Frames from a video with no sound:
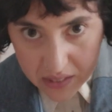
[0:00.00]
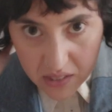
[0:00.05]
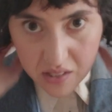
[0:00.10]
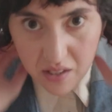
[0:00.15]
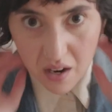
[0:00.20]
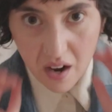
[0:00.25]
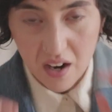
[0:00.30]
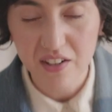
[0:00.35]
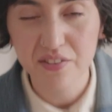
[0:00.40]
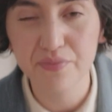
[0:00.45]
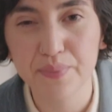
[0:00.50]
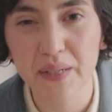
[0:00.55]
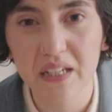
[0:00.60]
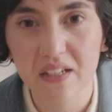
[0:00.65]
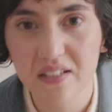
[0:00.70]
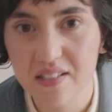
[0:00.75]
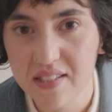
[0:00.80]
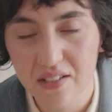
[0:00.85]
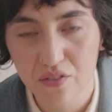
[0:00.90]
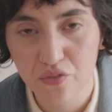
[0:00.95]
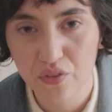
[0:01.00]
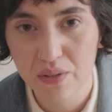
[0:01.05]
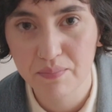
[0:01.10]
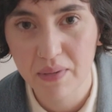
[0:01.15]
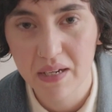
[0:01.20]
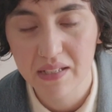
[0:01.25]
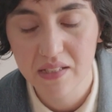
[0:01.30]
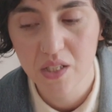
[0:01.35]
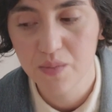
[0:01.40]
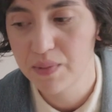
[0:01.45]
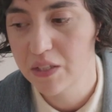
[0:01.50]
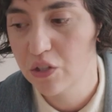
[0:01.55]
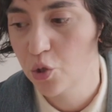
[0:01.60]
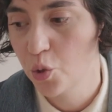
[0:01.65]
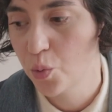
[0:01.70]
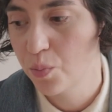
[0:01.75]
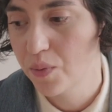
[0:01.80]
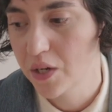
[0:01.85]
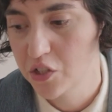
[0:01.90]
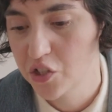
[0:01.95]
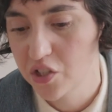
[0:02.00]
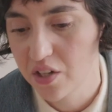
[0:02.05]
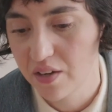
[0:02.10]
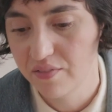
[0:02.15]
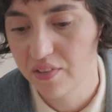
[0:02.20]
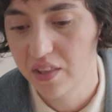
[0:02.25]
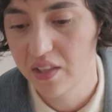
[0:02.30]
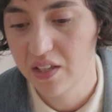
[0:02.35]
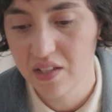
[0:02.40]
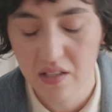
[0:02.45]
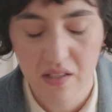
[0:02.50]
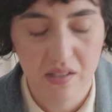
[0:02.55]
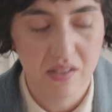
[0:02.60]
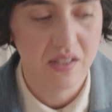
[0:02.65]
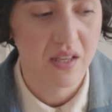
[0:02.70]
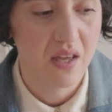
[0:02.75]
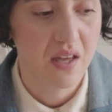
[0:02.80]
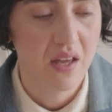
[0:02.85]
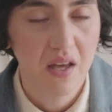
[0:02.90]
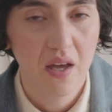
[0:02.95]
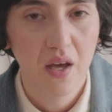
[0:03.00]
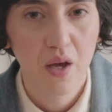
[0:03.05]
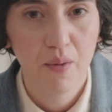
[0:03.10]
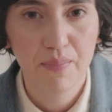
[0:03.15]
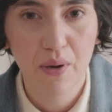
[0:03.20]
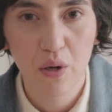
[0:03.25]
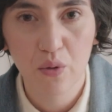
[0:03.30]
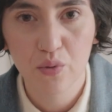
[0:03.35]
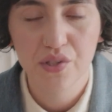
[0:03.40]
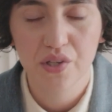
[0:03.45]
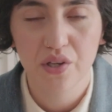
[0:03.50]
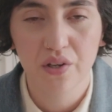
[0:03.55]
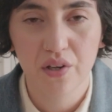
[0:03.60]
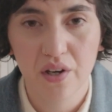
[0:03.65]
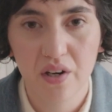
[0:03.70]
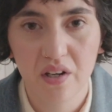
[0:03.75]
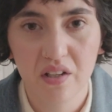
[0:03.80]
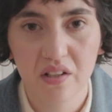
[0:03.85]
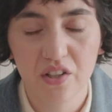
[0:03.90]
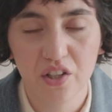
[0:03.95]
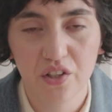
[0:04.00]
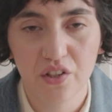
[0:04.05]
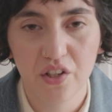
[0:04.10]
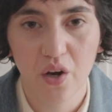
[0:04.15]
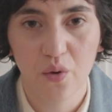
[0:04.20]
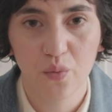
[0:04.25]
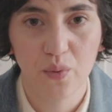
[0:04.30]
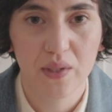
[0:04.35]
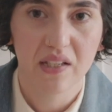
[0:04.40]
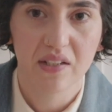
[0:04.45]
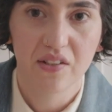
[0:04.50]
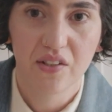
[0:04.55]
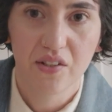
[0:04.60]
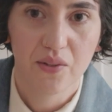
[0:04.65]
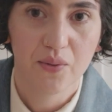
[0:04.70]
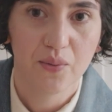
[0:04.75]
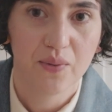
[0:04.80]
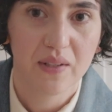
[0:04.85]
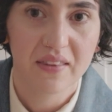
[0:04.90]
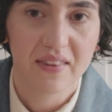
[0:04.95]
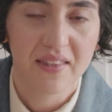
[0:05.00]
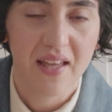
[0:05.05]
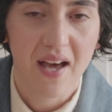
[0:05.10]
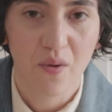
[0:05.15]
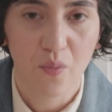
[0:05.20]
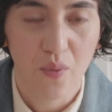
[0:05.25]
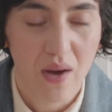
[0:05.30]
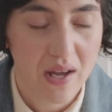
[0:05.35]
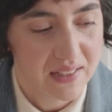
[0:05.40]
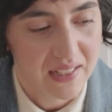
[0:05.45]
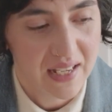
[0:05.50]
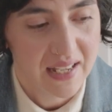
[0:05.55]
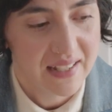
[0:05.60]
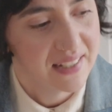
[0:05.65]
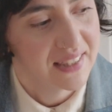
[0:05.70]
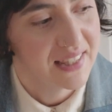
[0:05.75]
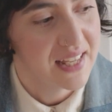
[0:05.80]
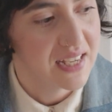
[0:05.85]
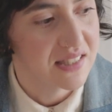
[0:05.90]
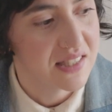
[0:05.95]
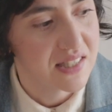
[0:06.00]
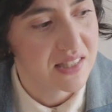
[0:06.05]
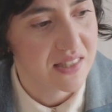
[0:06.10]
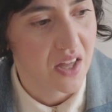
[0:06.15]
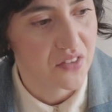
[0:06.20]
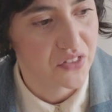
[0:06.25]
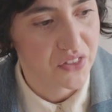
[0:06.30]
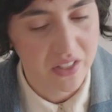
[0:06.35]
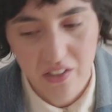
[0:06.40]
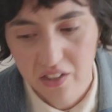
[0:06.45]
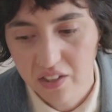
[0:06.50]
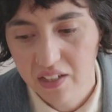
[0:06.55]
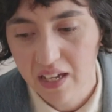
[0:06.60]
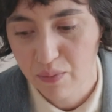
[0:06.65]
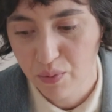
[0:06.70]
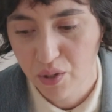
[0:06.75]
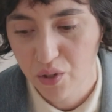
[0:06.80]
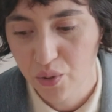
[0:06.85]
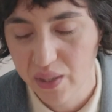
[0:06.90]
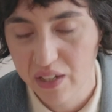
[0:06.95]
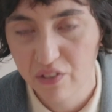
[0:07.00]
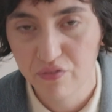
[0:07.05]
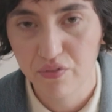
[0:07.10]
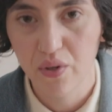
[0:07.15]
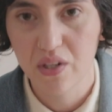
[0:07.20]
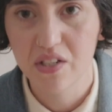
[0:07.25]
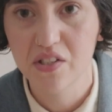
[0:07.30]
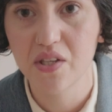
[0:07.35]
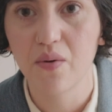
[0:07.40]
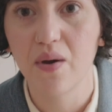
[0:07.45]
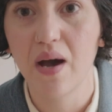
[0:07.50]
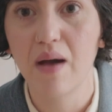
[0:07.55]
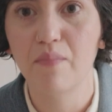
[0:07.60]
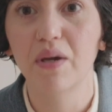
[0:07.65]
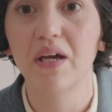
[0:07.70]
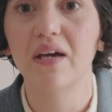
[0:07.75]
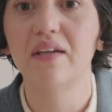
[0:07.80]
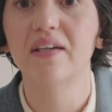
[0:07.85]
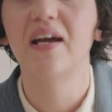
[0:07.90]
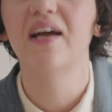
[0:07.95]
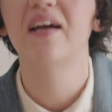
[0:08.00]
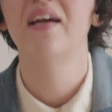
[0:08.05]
scarf because it reminds me too much of these poster girl, you know, we can do it, that one, and that's not the look I'm going for. So I'm gonna